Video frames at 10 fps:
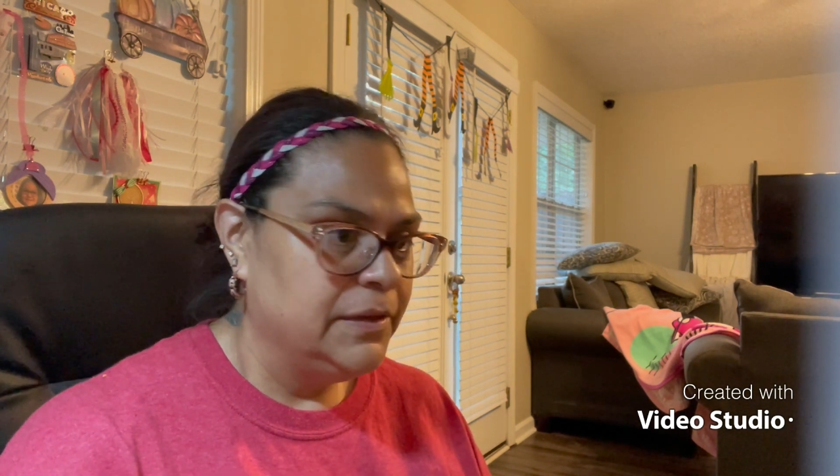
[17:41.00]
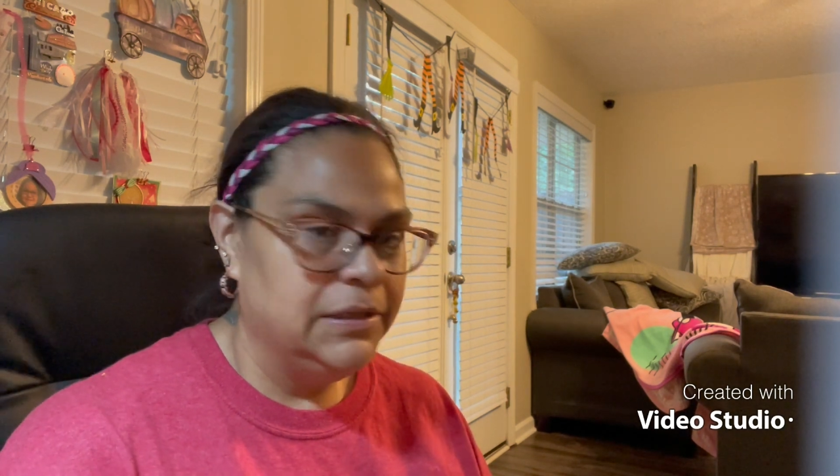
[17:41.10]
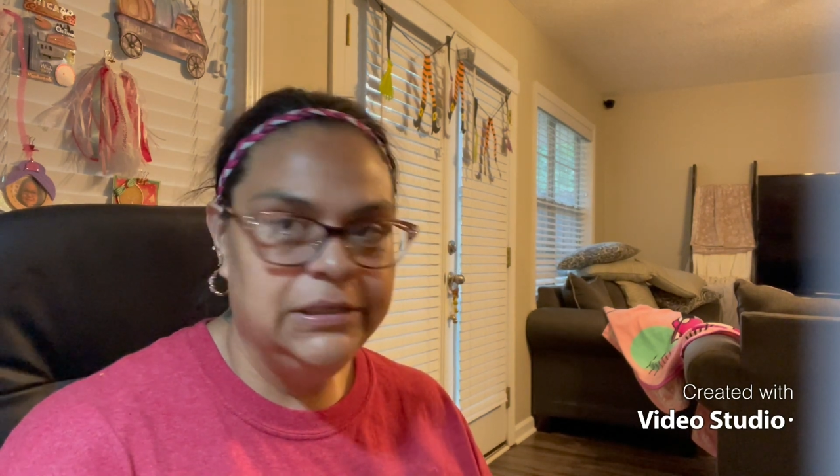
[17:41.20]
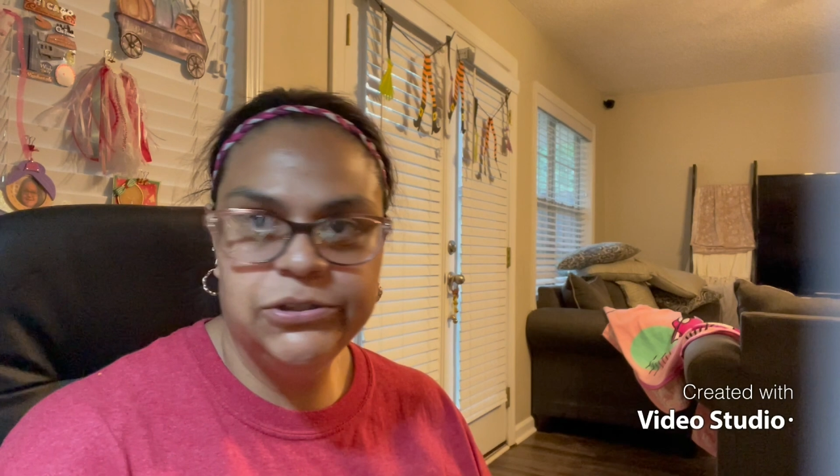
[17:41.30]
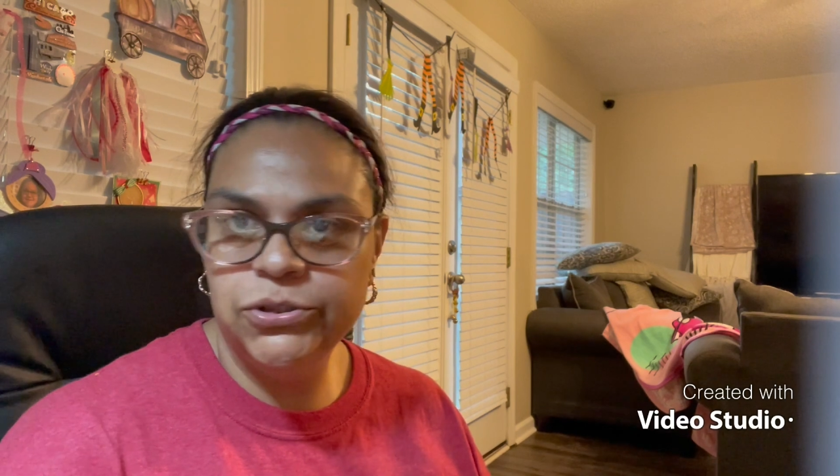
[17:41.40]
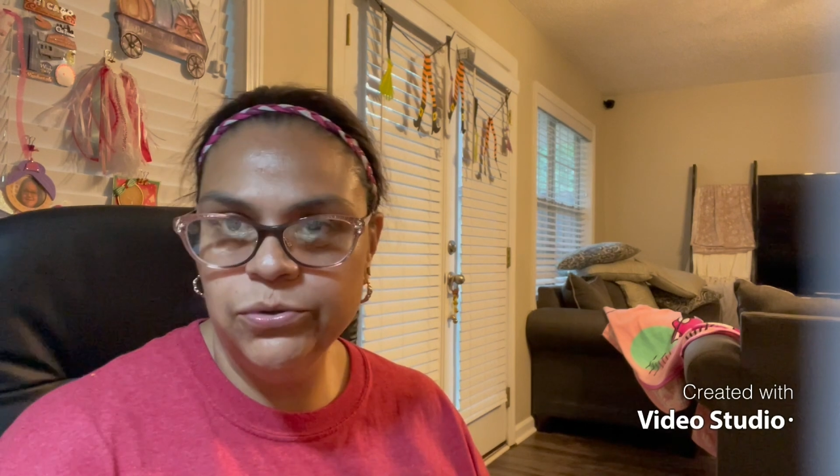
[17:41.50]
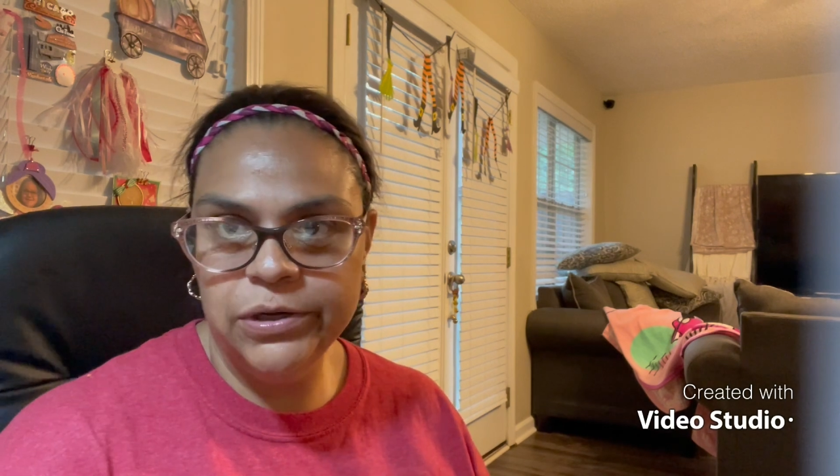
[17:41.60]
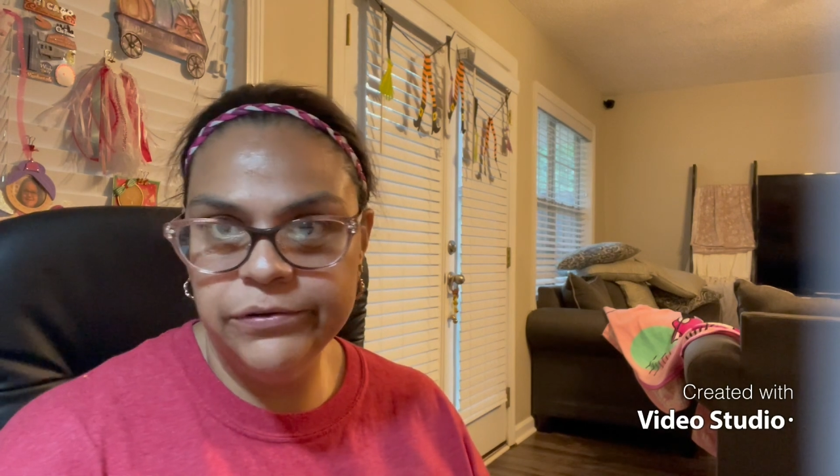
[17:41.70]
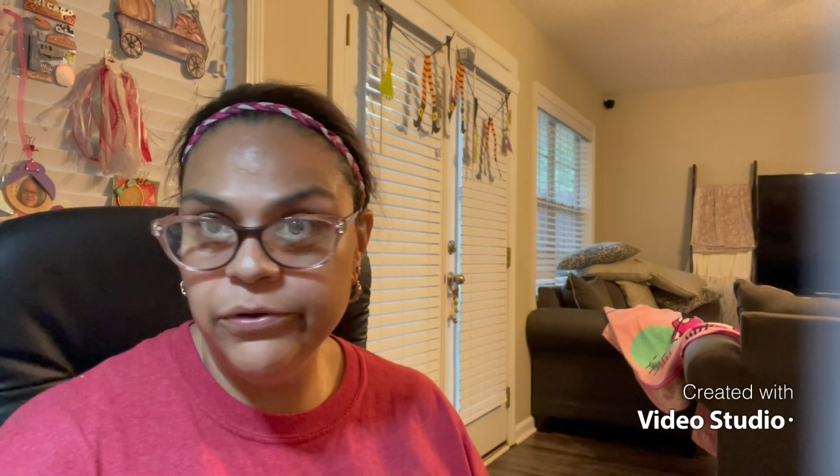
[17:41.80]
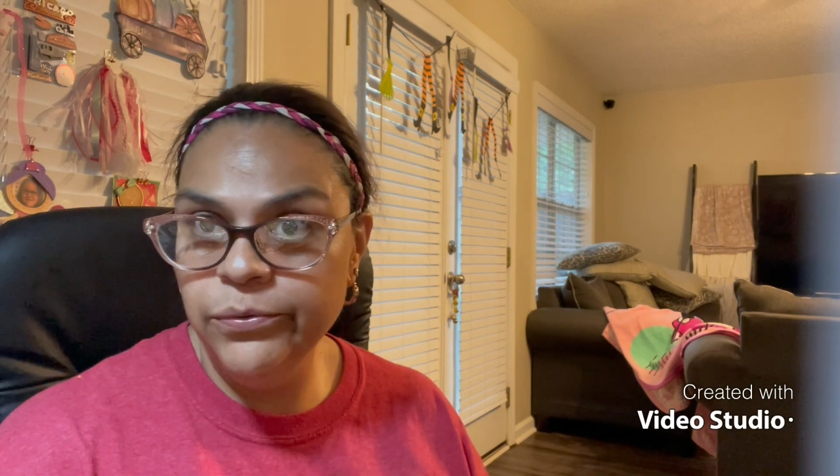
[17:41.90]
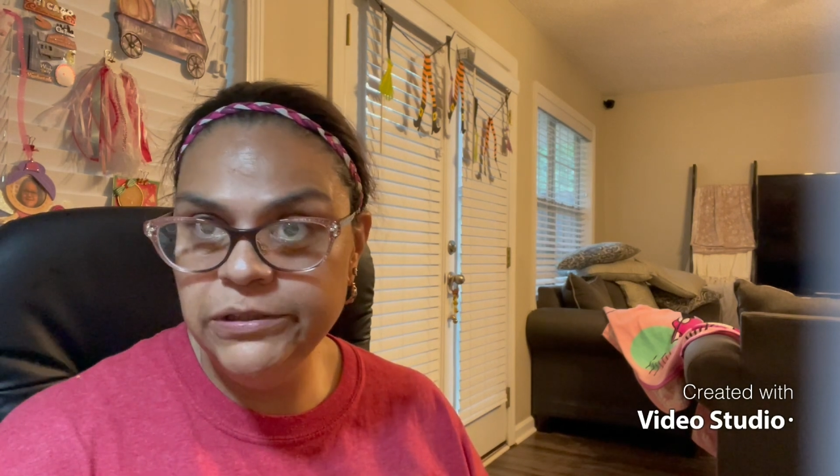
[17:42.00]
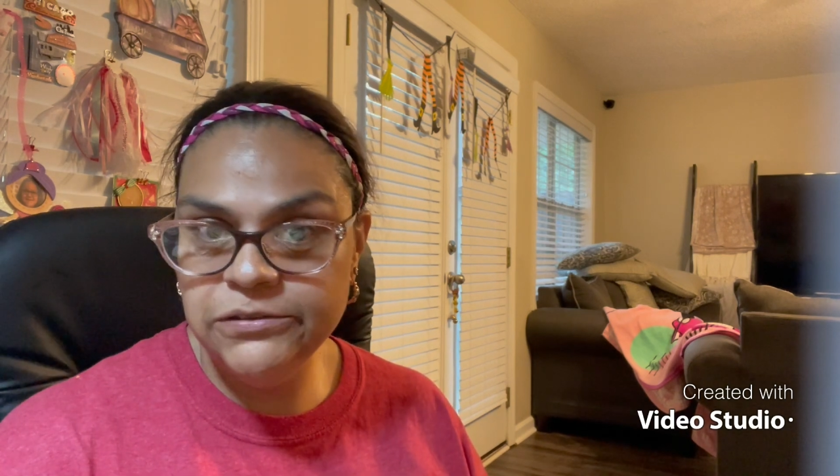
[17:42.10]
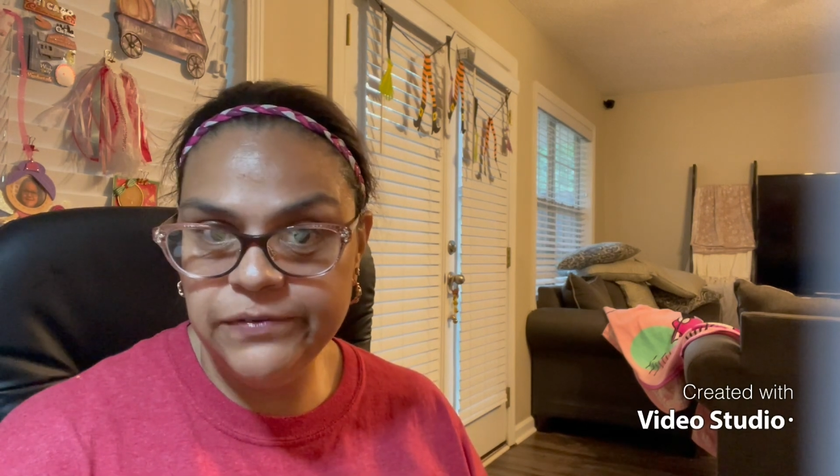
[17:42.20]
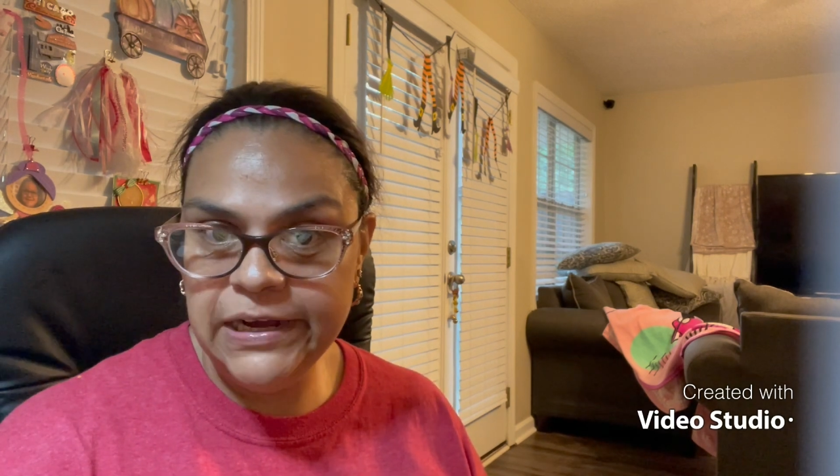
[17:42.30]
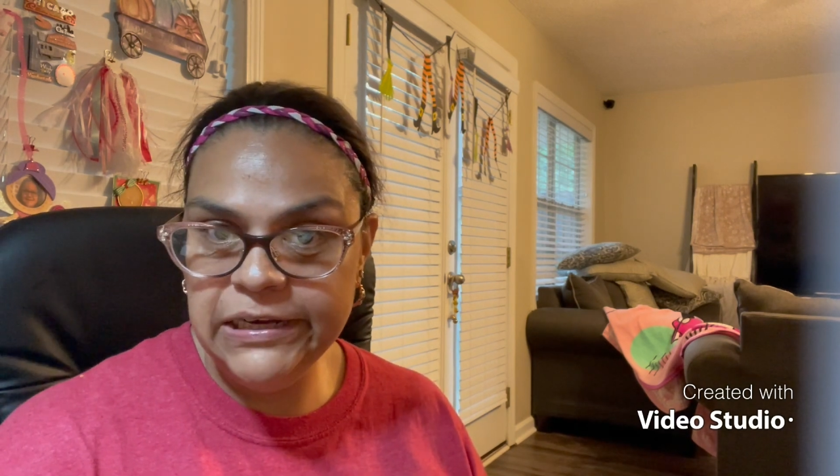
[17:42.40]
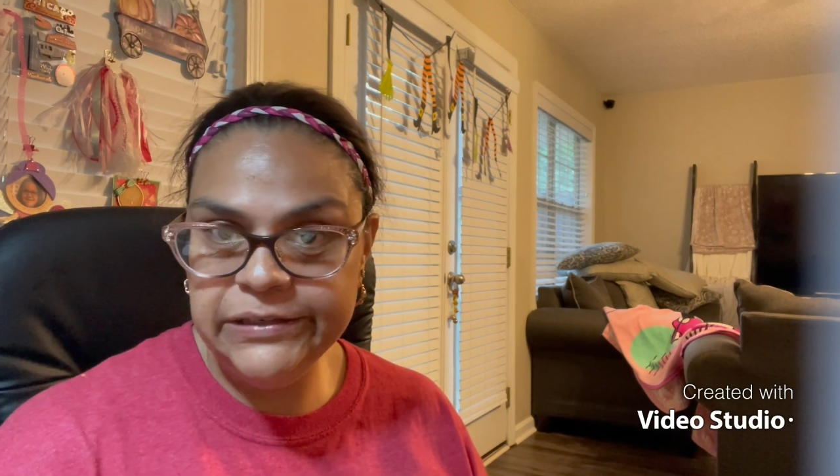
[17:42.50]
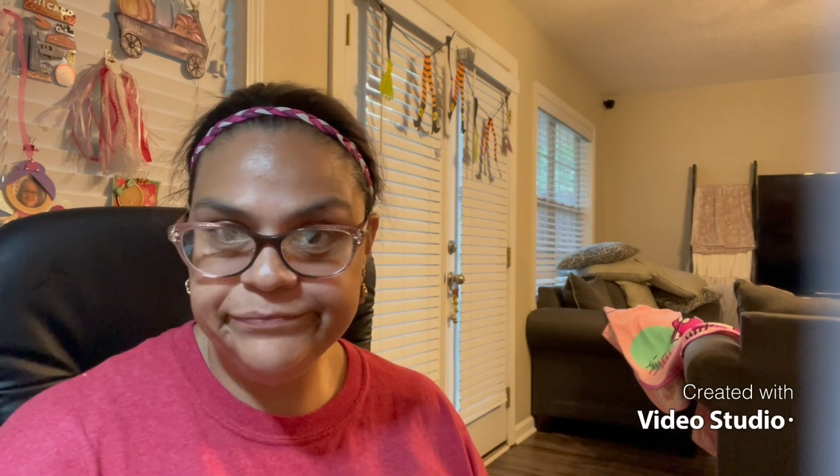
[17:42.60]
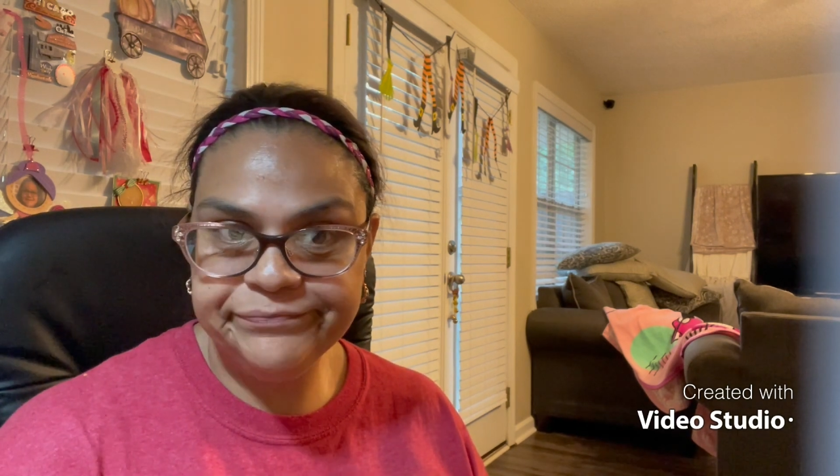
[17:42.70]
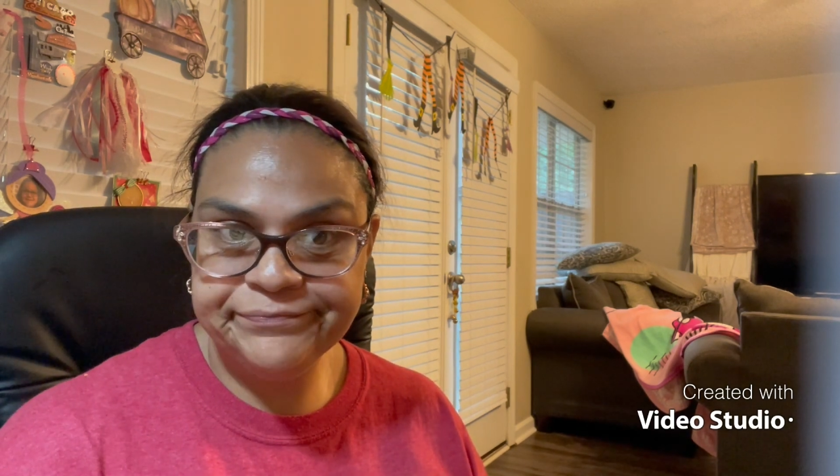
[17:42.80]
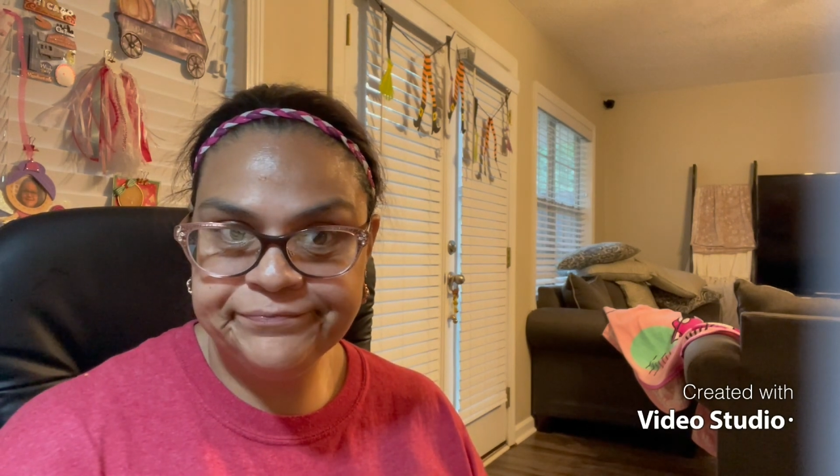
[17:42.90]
These two are always fighting.